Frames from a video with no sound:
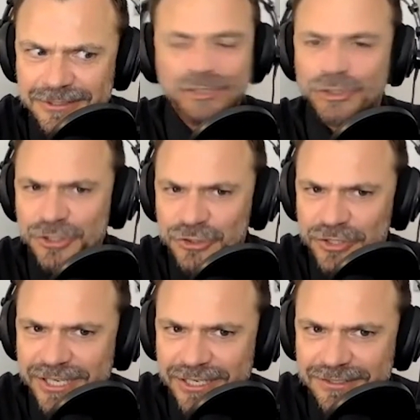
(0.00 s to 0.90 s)
Shouldn't you
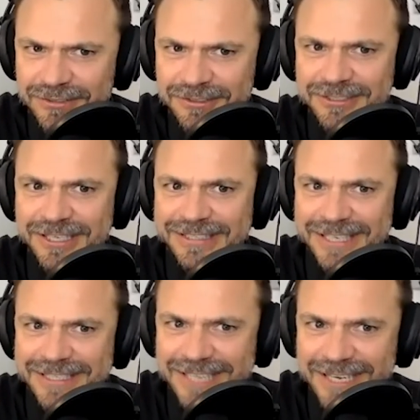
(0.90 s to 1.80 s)
get a
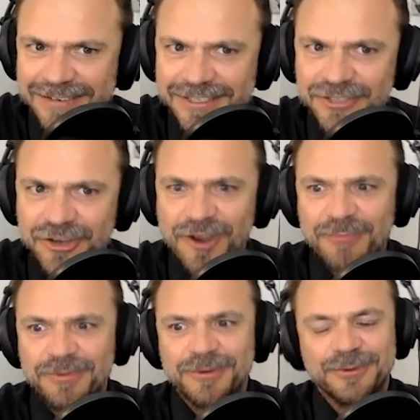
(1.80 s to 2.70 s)
salary
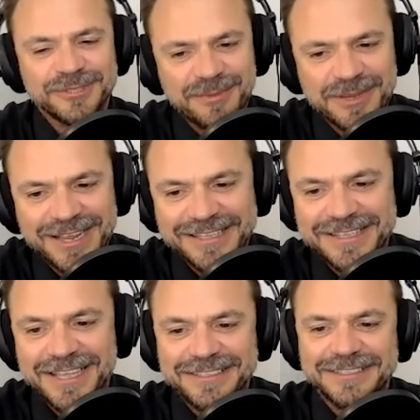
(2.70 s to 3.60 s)
job or something like
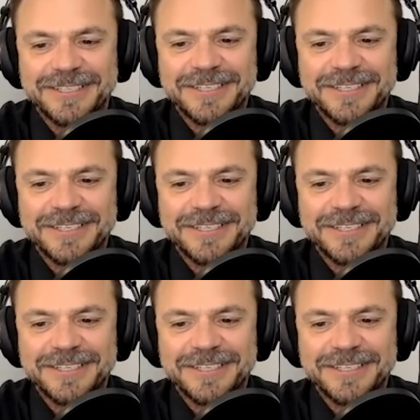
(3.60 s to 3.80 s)
that?